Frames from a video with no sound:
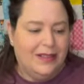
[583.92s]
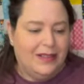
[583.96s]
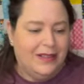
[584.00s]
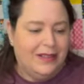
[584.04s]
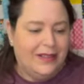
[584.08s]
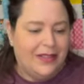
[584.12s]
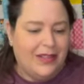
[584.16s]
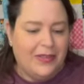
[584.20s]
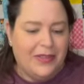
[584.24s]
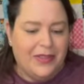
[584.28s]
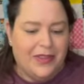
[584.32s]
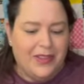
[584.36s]

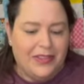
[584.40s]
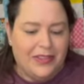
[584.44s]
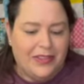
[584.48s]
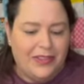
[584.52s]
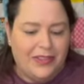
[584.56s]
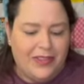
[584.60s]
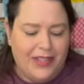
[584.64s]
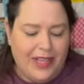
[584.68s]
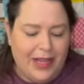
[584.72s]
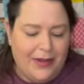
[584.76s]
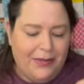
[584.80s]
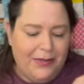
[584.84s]
Now this
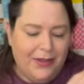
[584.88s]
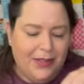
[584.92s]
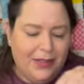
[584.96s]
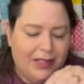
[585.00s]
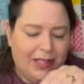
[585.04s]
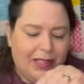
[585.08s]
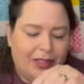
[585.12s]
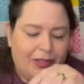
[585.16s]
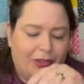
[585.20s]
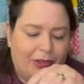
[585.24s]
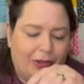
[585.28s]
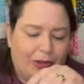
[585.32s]

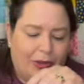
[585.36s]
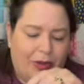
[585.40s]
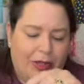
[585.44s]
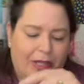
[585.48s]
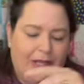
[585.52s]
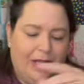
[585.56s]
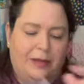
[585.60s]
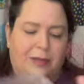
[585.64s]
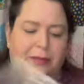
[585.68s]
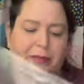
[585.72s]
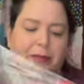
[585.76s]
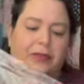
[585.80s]
definitely
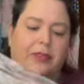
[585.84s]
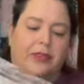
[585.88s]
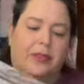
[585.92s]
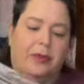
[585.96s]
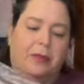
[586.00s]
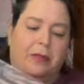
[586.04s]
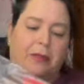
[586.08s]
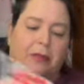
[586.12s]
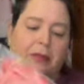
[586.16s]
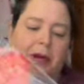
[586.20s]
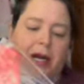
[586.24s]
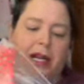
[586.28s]
screams
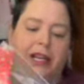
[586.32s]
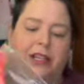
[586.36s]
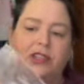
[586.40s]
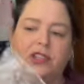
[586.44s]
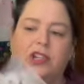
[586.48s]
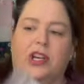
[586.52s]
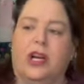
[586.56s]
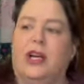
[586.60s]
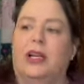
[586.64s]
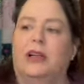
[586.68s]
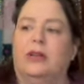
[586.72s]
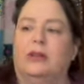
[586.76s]
my
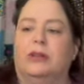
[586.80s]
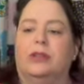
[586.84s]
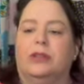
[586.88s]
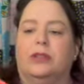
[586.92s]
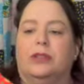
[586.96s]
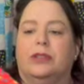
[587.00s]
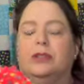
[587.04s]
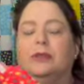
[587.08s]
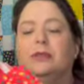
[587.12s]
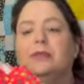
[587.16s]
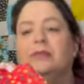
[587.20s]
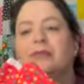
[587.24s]

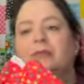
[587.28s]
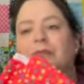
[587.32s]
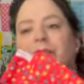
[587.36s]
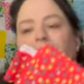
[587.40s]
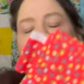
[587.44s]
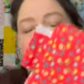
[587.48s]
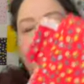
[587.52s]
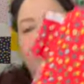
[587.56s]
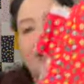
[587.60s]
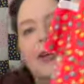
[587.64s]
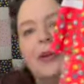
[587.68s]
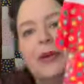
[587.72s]
childhood
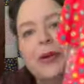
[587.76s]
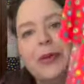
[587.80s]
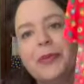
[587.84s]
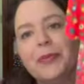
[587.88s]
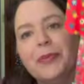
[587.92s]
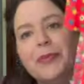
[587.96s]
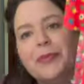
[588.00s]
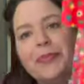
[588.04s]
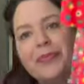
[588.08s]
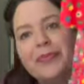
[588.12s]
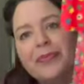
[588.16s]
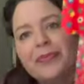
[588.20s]
right here.
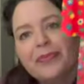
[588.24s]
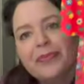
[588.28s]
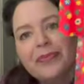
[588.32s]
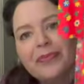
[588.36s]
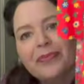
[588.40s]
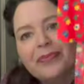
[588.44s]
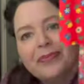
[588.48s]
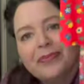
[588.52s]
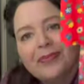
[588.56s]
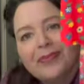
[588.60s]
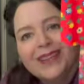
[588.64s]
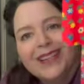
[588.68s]

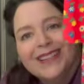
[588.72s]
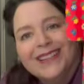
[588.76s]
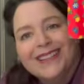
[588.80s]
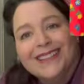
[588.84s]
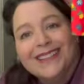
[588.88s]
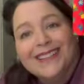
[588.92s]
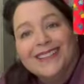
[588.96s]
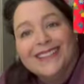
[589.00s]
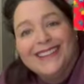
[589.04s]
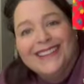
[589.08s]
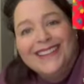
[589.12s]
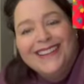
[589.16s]

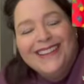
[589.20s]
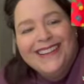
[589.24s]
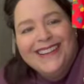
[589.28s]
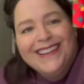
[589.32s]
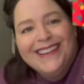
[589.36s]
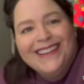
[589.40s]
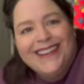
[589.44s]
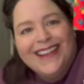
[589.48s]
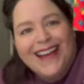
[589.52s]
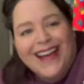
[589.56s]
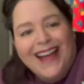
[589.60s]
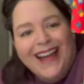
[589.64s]
Look at
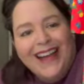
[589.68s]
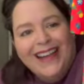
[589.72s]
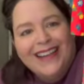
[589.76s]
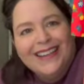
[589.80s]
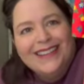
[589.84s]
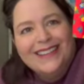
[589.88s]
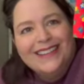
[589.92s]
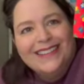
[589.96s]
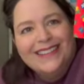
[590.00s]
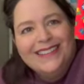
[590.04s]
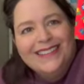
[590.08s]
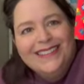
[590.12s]
that.
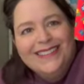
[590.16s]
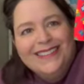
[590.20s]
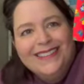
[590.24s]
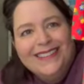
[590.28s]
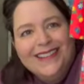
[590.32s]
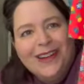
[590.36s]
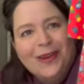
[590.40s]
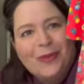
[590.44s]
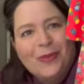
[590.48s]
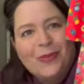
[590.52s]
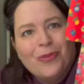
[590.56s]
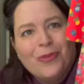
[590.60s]
Isn't
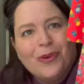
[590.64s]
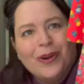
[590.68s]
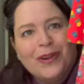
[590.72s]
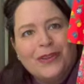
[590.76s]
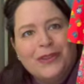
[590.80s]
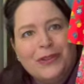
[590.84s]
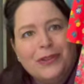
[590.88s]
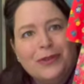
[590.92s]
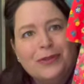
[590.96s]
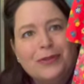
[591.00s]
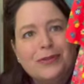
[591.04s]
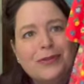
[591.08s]
that
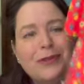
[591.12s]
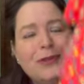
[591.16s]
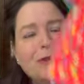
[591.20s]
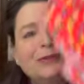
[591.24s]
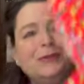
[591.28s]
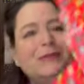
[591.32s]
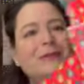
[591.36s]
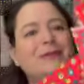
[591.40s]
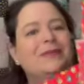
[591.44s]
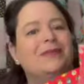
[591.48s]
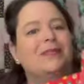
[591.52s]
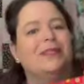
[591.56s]

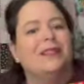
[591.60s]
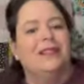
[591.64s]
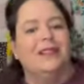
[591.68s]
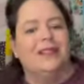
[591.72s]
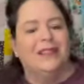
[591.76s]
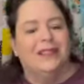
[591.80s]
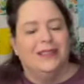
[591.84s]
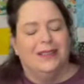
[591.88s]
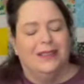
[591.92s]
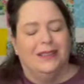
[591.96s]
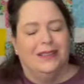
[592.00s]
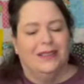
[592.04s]
wonderful?
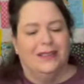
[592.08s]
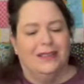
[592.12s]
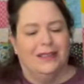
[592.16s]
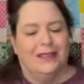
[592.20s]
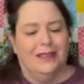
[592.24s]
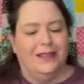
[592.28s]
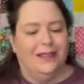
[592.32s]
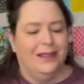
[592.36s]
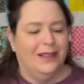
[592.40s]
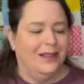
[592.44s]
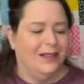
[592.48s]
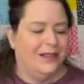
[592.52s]

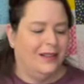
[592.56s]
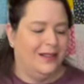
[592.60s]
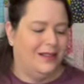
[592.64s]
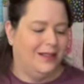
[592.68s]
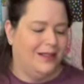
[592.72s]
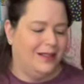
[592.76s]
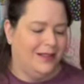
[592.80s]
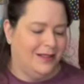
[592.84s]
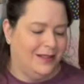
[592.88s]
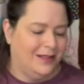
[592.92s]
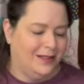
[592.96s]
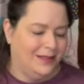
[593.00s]

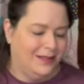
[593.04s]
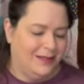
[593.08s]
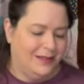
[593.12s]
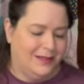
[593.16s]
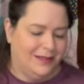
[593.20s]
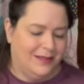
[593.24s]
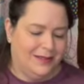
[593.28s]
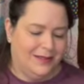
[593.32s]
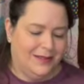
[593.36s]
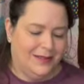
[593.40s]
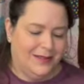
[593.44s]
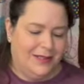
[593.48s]

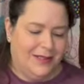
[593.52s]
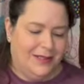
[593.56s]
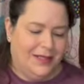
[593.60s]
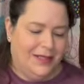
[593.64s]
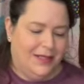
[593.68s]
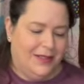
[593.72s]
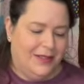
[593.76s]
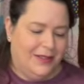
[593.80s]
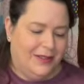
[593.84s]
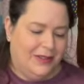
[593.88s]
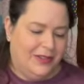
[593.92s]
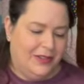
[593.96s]

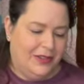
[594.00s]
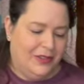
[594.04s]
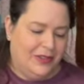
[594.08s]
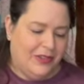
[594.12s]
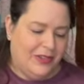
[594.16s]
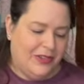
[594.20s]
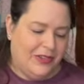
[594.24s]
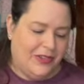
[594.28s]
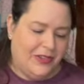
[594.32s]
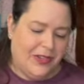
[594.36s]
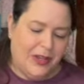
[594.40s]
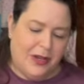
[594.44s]
There's a
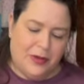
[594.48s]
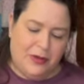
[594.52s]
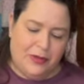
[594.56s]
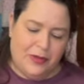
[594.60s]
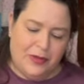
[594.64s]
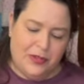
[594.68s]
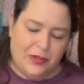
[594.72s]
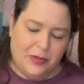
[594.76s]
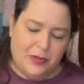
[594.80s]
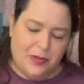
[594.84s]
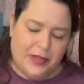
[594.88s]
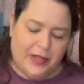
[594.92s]

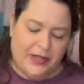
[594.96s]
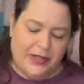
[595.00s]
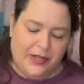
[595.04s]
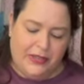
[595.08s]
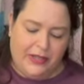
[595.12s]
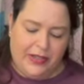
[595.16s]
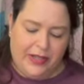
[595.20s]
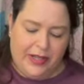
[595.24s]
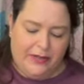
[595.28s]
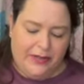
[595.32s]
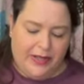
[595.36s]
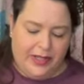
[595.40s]
selvage, but it
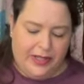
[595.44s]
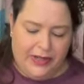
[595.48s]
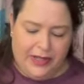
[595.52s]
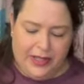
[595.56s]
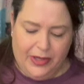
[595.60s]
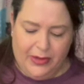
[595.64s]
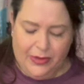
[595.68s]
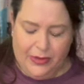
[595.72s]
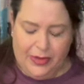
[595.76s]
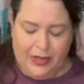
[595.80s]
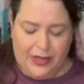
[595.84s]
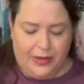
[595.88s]
doesn't have
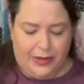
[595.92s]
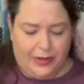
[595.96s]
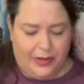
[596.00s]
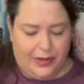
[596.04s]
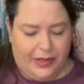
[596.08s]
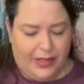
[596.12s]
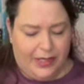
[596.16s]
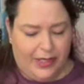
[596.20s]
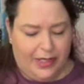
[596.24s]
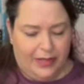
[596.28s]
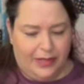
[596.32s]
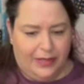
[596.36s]
anything written
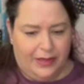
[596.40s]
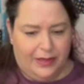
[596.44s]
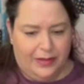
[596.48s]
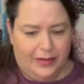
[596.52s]
on it.